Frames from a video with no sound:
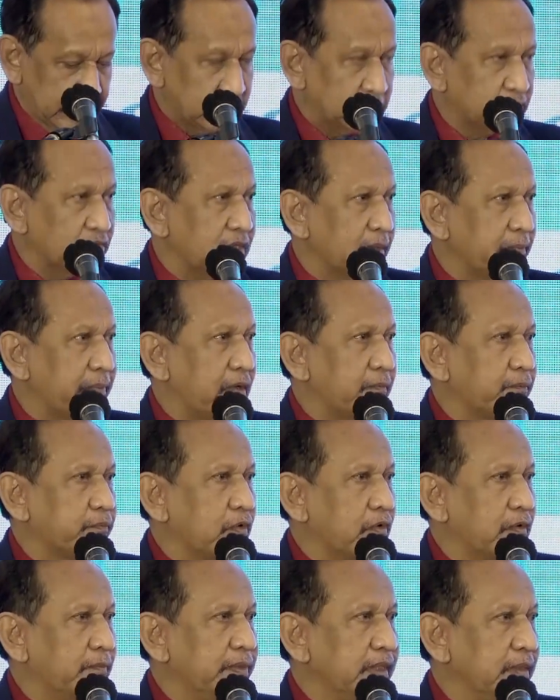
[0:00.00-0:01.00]
it took about
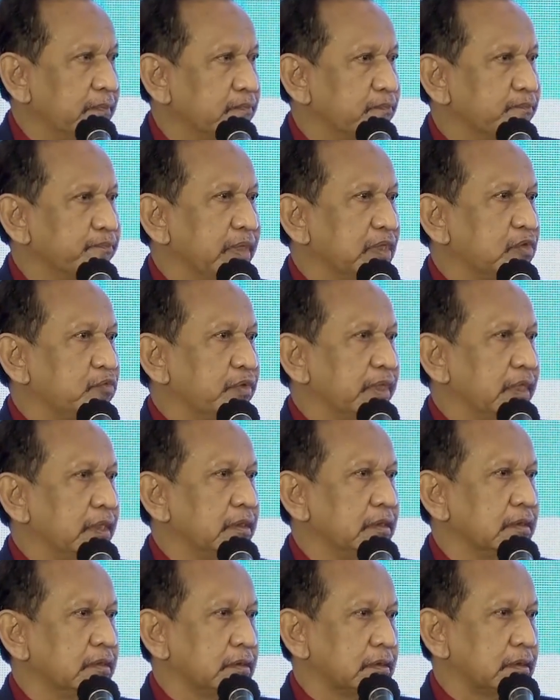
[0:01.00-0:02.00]
probably
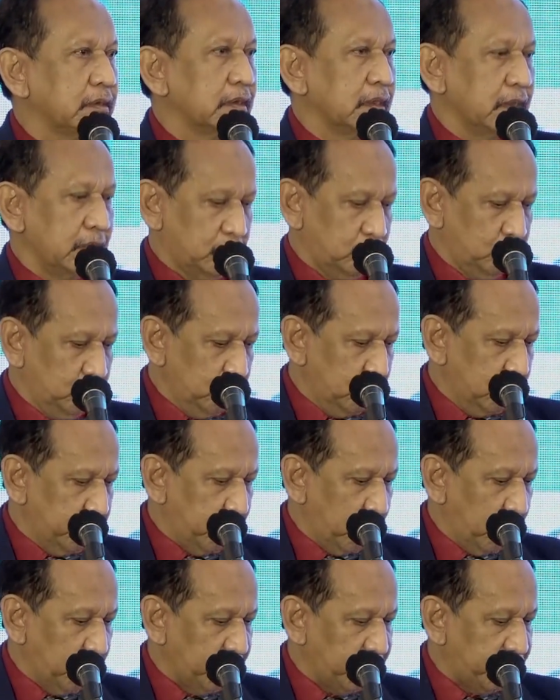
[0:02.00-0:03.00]
between
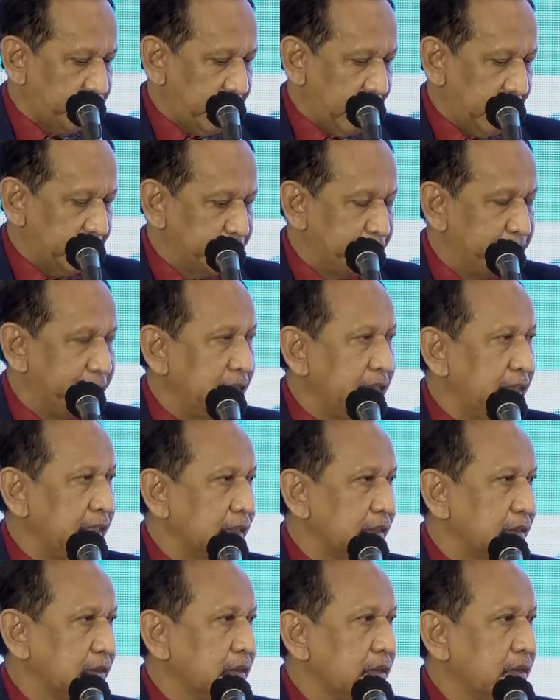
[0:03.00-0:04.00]
2.5
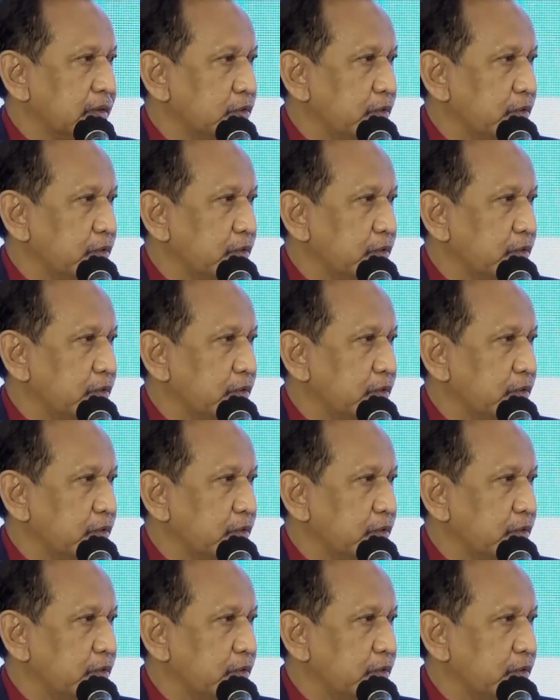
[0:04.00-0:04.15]
billion